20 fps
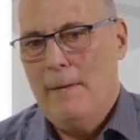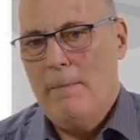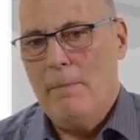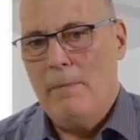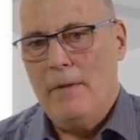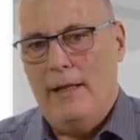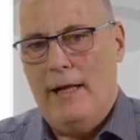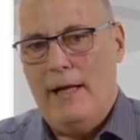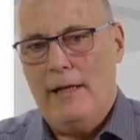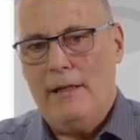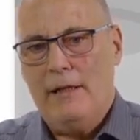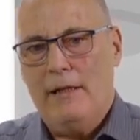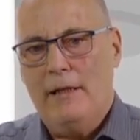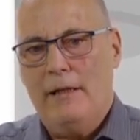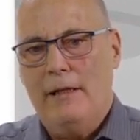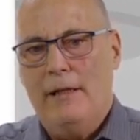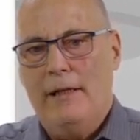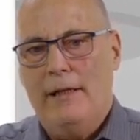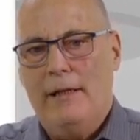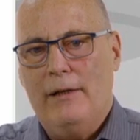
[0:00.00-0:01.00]
And that
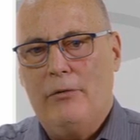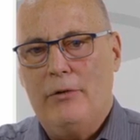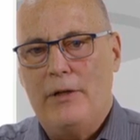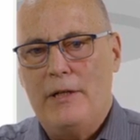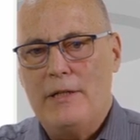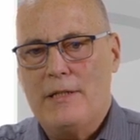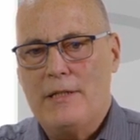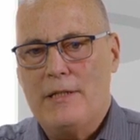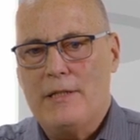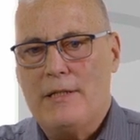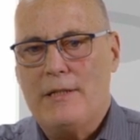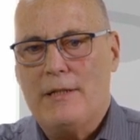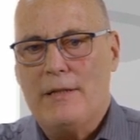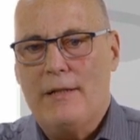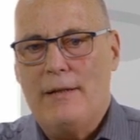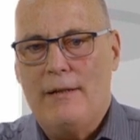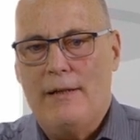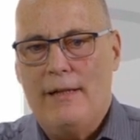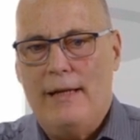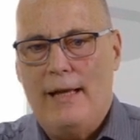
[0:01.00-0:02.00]
then increases
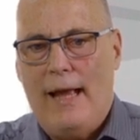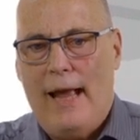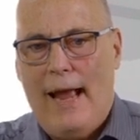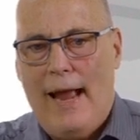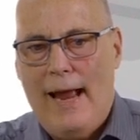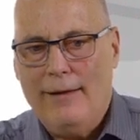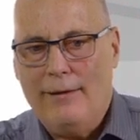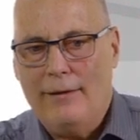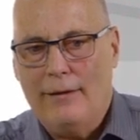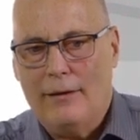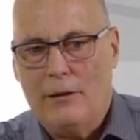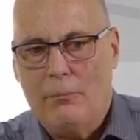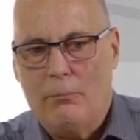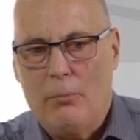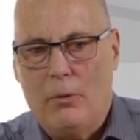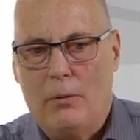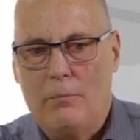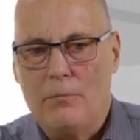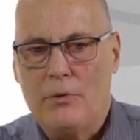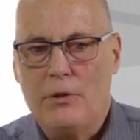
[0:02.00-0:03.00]
the angle at the
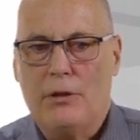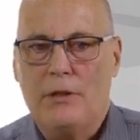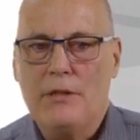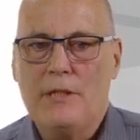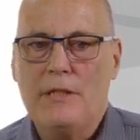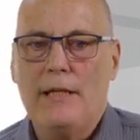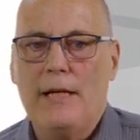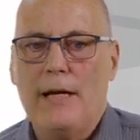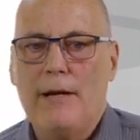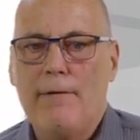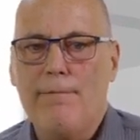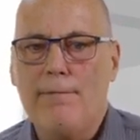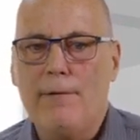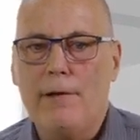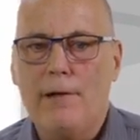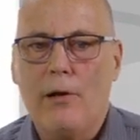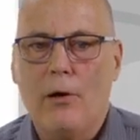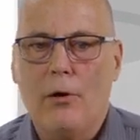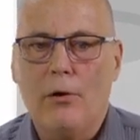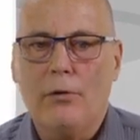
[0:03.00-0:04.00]
bottom. So you can see if
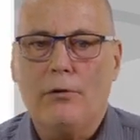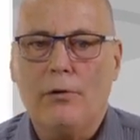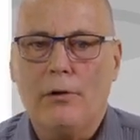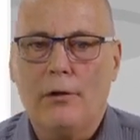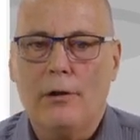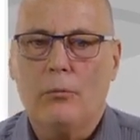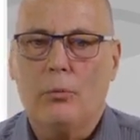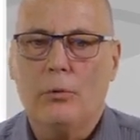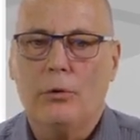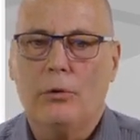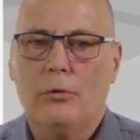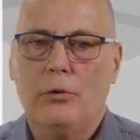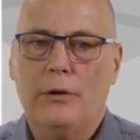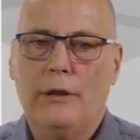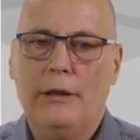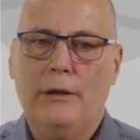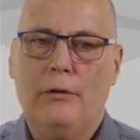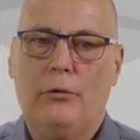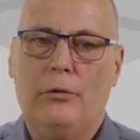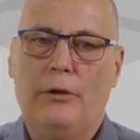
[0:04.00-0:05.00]
the load current were to
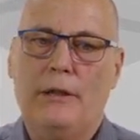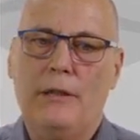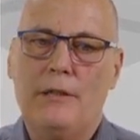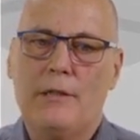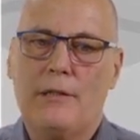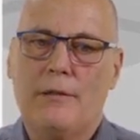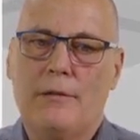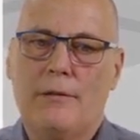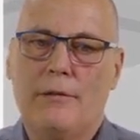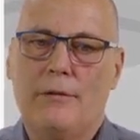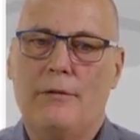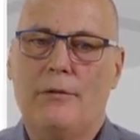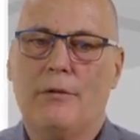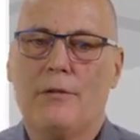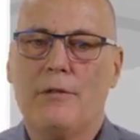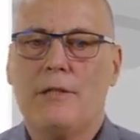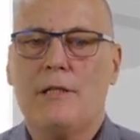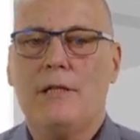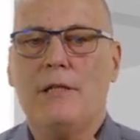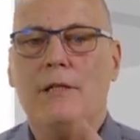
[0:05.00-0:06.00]
increase, you
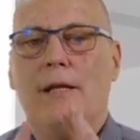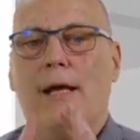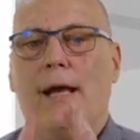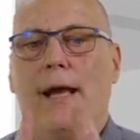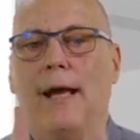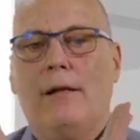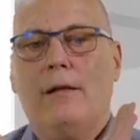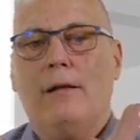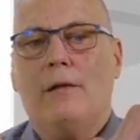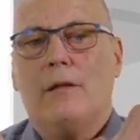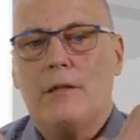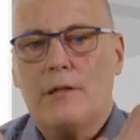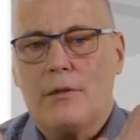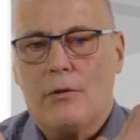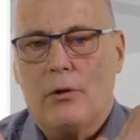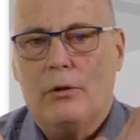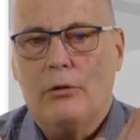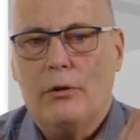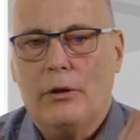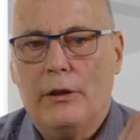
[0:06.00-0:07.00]
can see the angle is
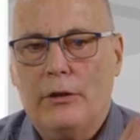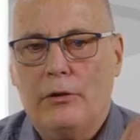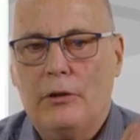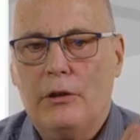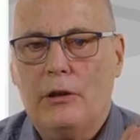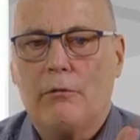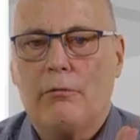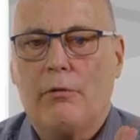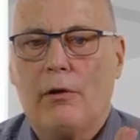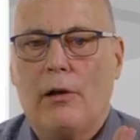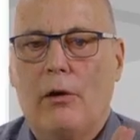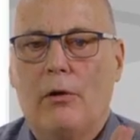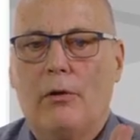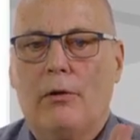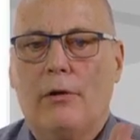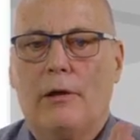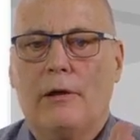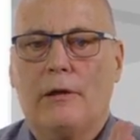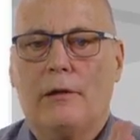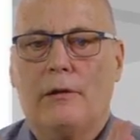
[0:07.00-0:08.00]
going to increase, and if the load
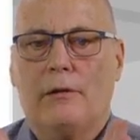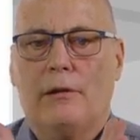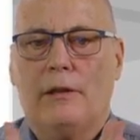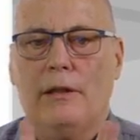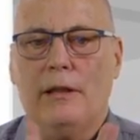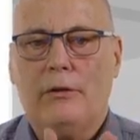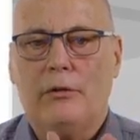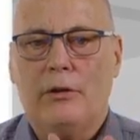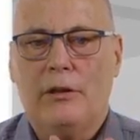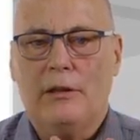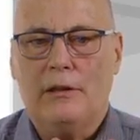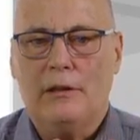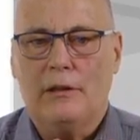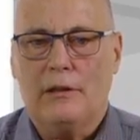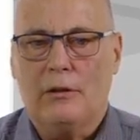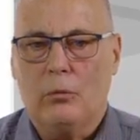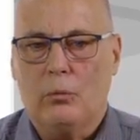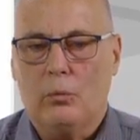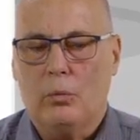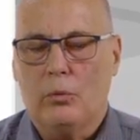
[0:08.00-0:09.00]
current
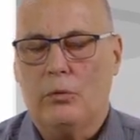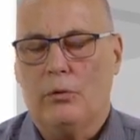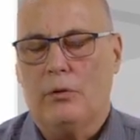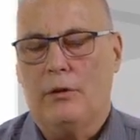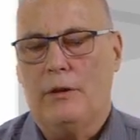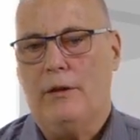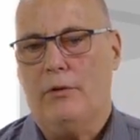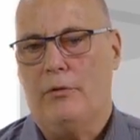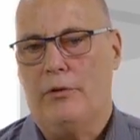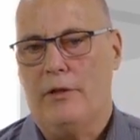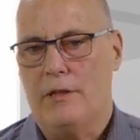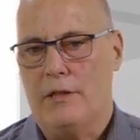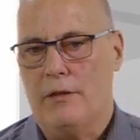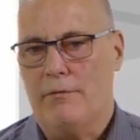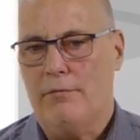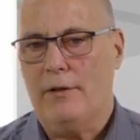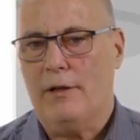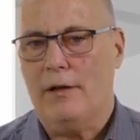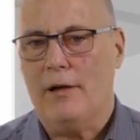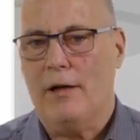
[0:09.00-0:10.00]
decreases, it would decrease.
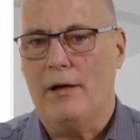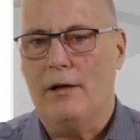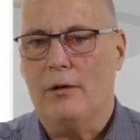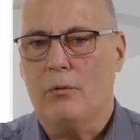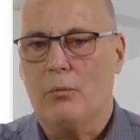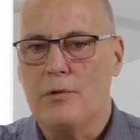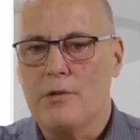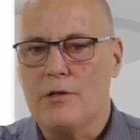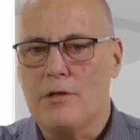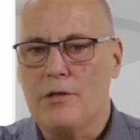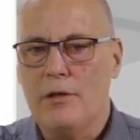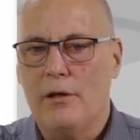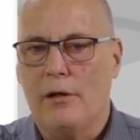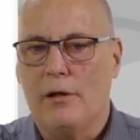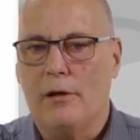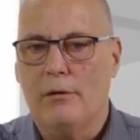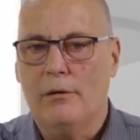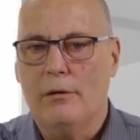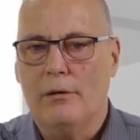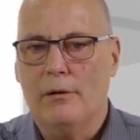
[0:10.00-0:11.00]
If the current was
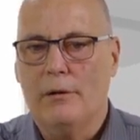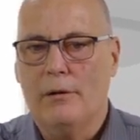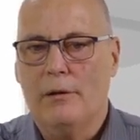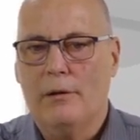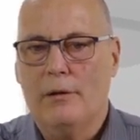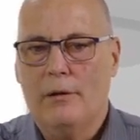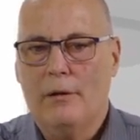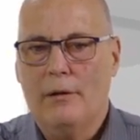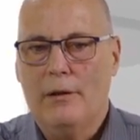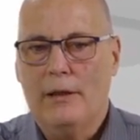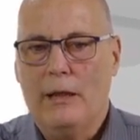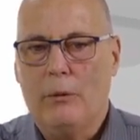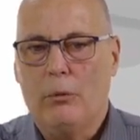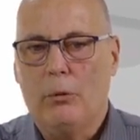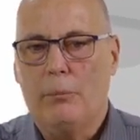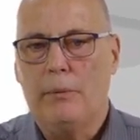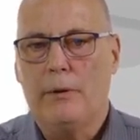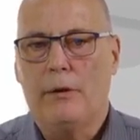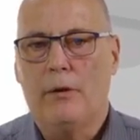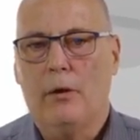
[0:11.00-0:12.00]
zero, there
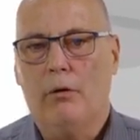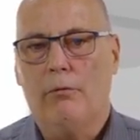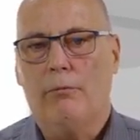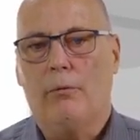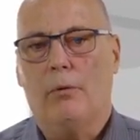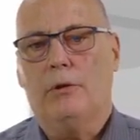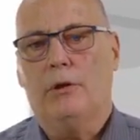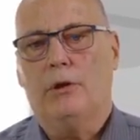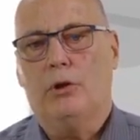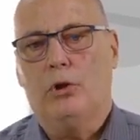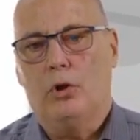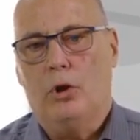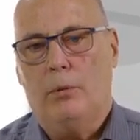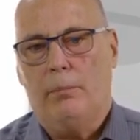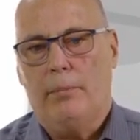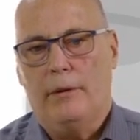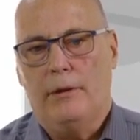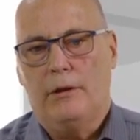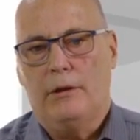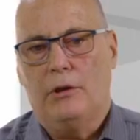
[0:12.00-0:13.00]
would be no voltage
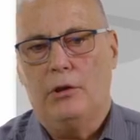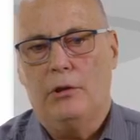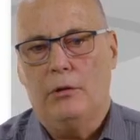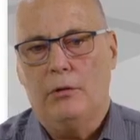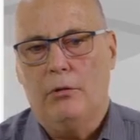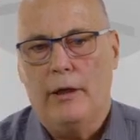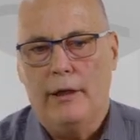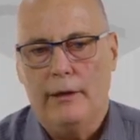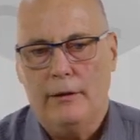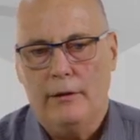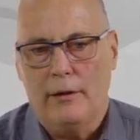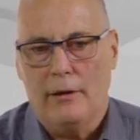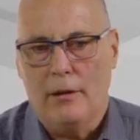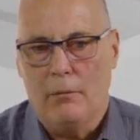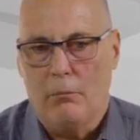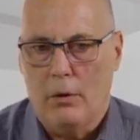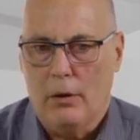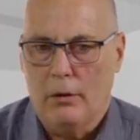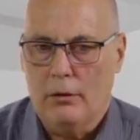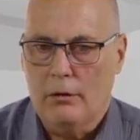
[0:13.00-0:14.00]
drop, and the generator and the
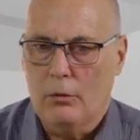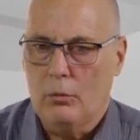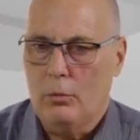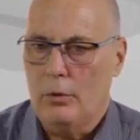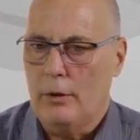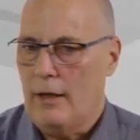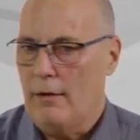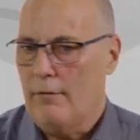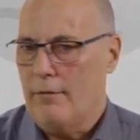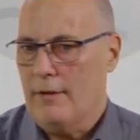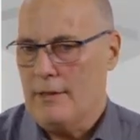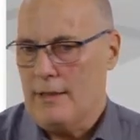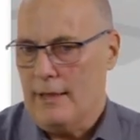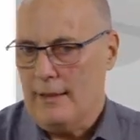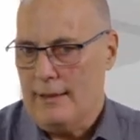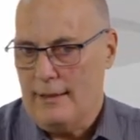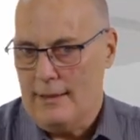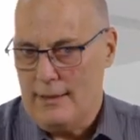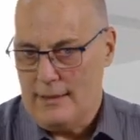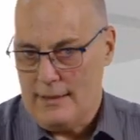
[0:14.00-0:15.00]
motor would have
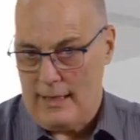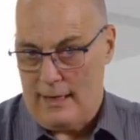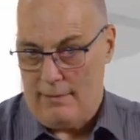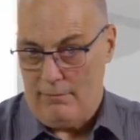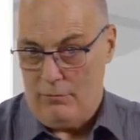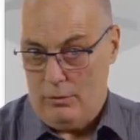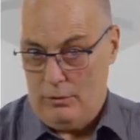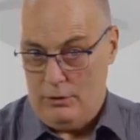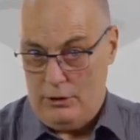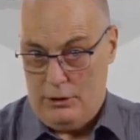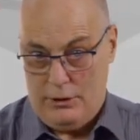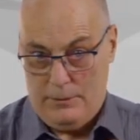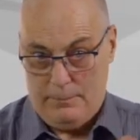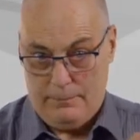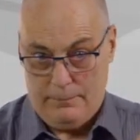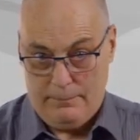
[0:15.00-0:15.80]
exactly the same voltage.